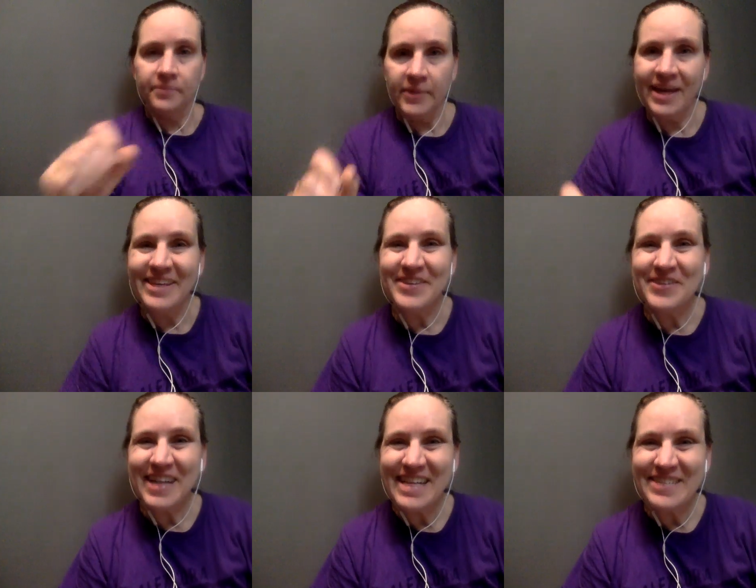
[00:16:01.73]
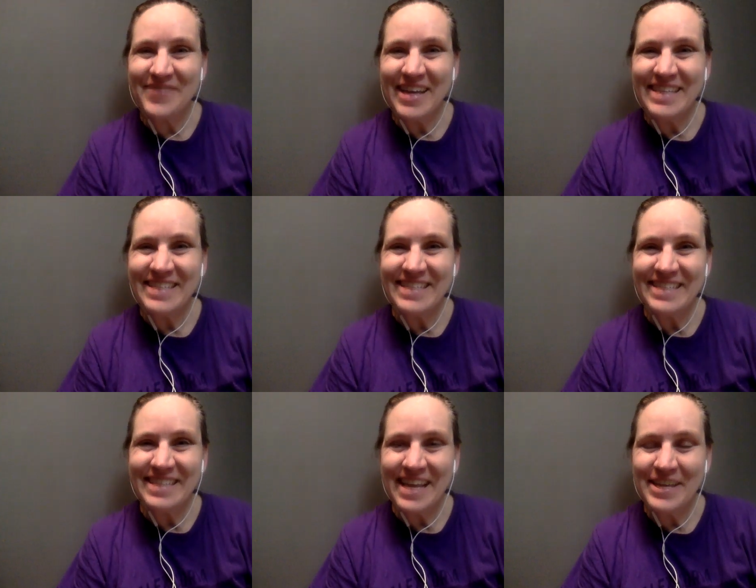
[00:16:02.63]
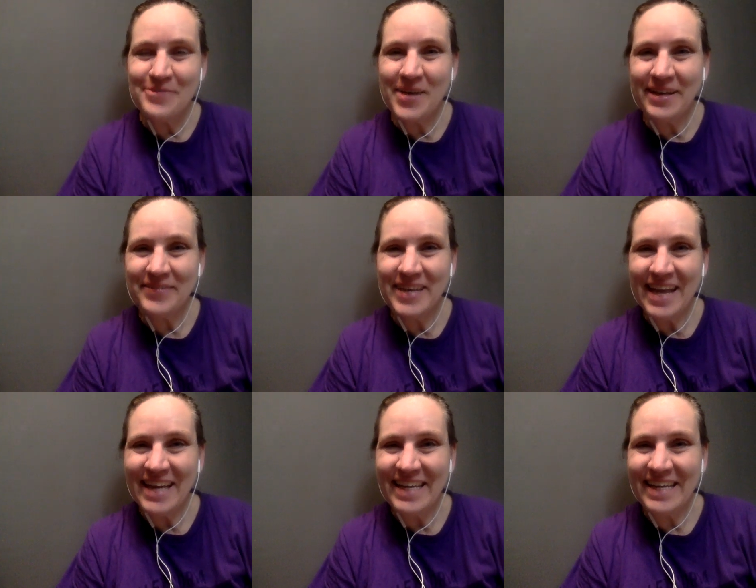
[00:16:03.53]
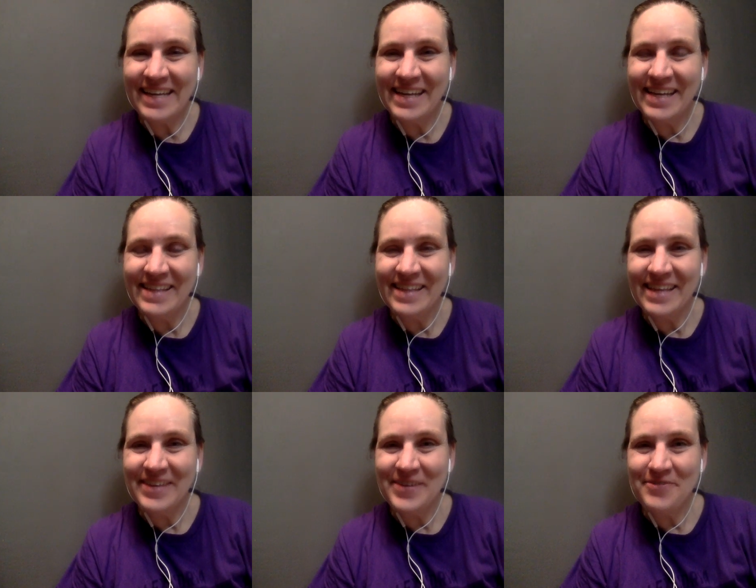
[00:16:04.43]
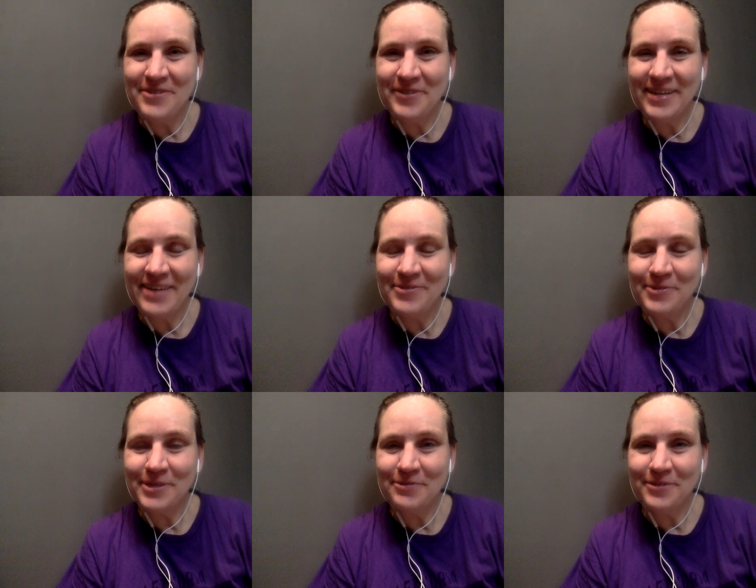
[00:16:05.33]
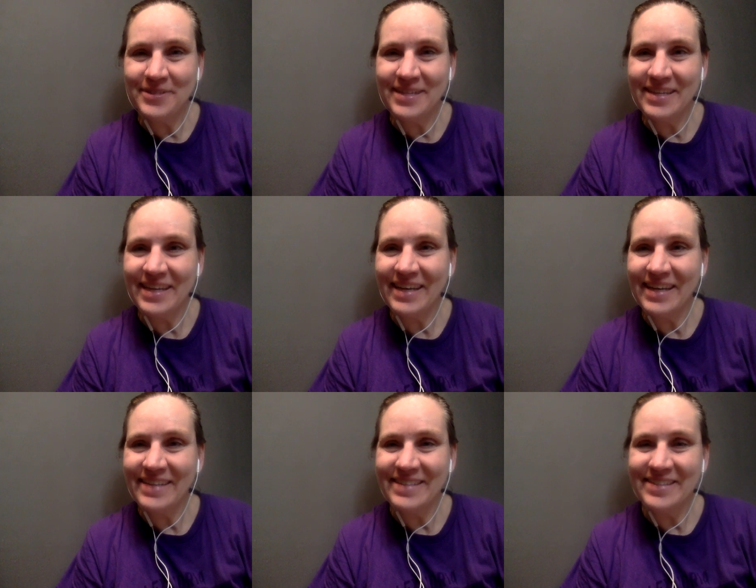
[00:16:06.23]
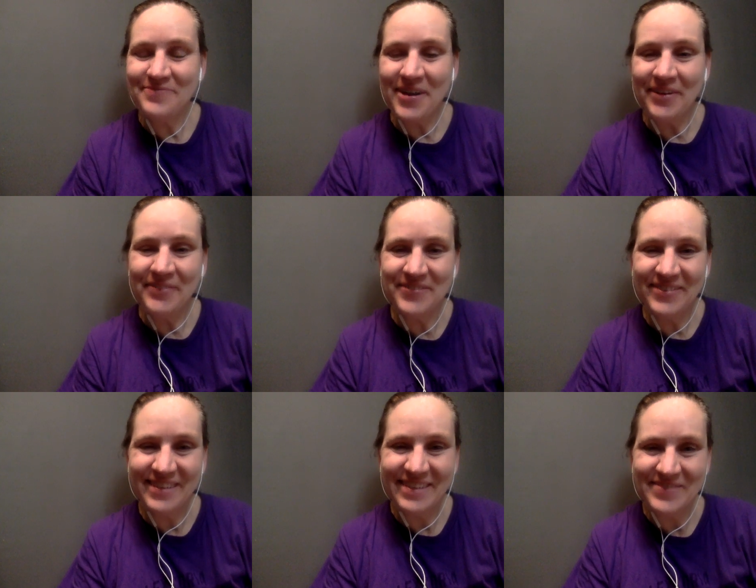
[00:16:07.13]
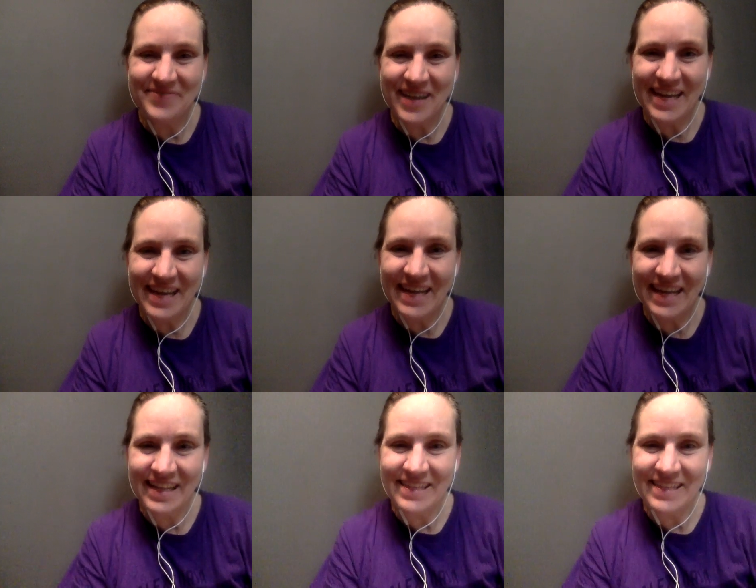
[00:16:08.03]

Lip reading: Thank you, classmates. Thank you, Malcolm and Annie. Thank you, everyone. Have a wonderful Sunday. I'll see you tomorrow. Bye.